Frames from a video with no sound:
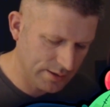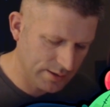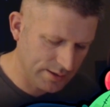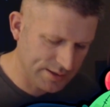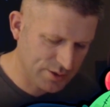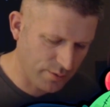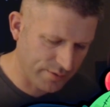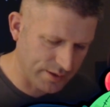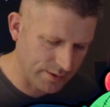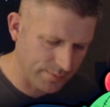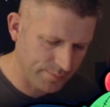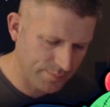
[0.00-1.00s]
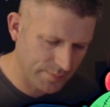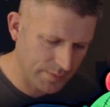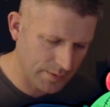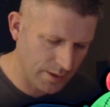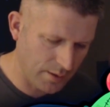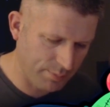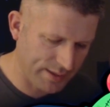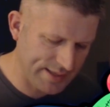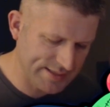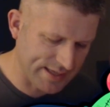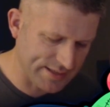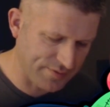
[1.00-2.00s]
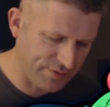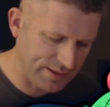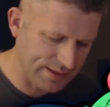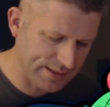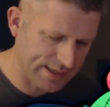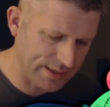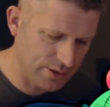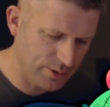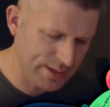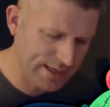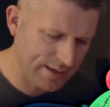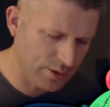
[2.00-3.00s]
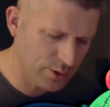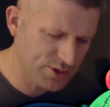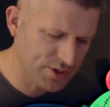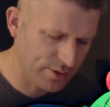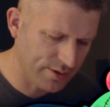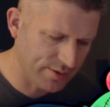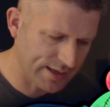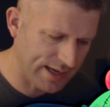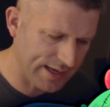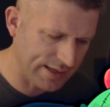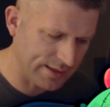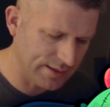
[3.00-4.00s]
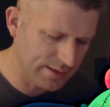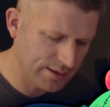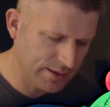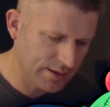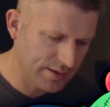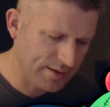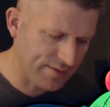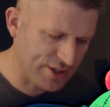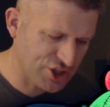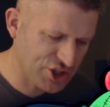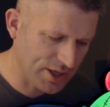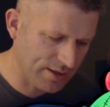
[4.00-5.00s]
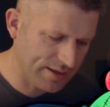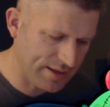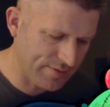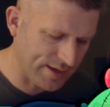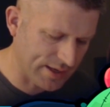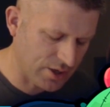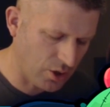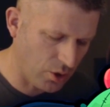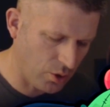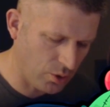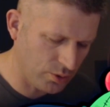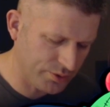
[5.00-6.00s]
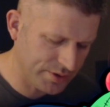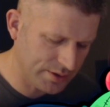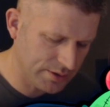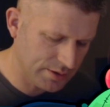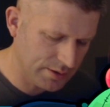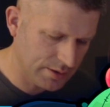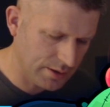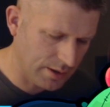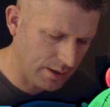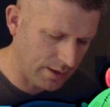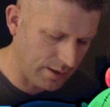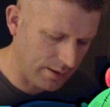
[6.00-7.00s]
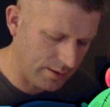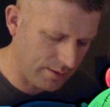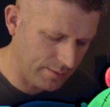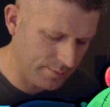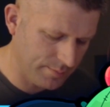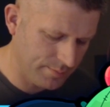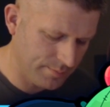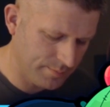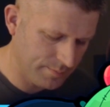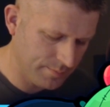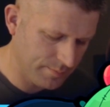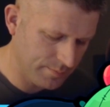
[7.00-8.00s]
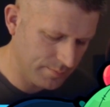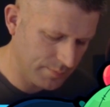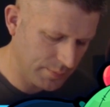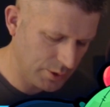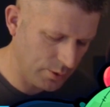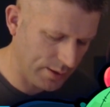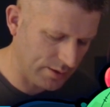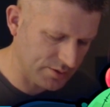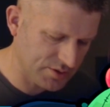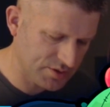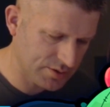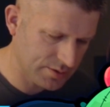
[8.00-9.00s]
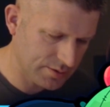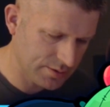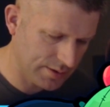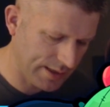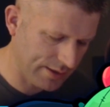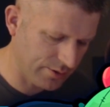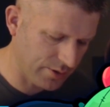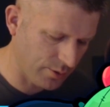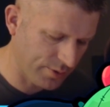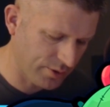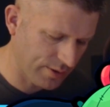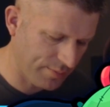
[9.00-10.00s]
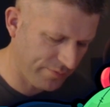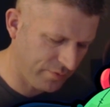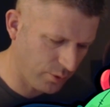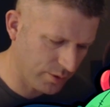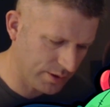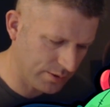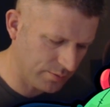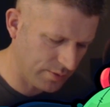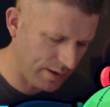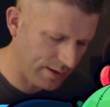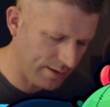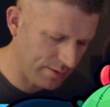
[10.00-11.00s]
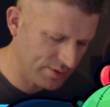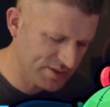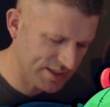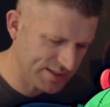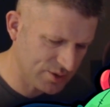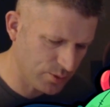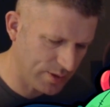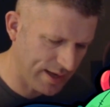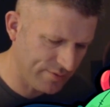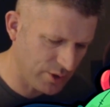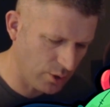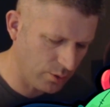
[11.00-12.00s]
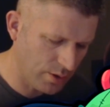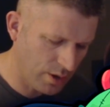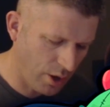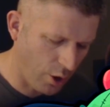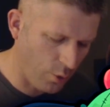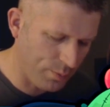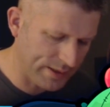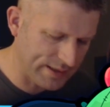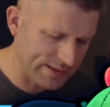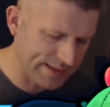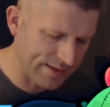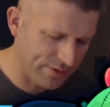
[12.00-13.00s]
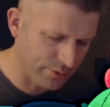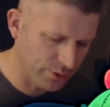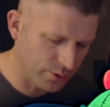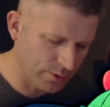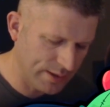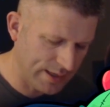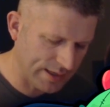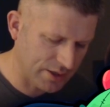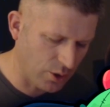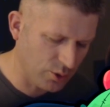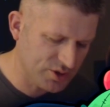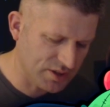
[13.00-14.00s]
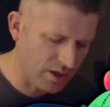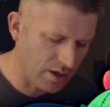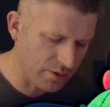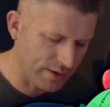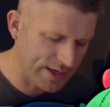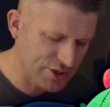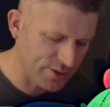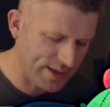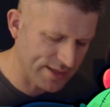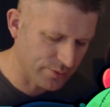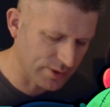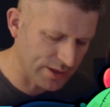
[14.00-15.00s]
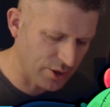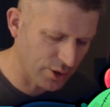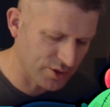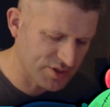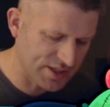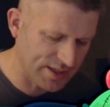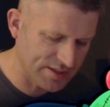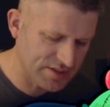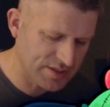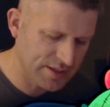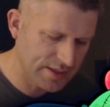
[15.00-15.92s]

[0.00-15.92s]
Let's go over here. Oh, Blaze got defeated again. Who would he get? Who's their other guy? They've got Shelly. They've got Colt. Um, who else? I don't know, but they're up four to. Uh, what sucks is we have no opening to get through, and Colts long range, so that really hurts us.